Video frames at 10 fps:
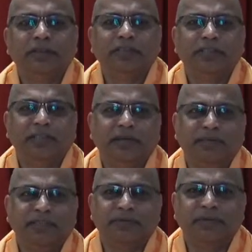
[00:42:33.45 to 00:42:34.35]
these
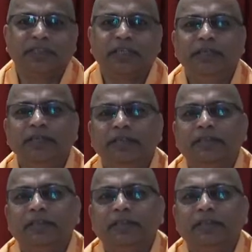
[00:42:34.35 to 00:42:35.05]
niyamas, we said,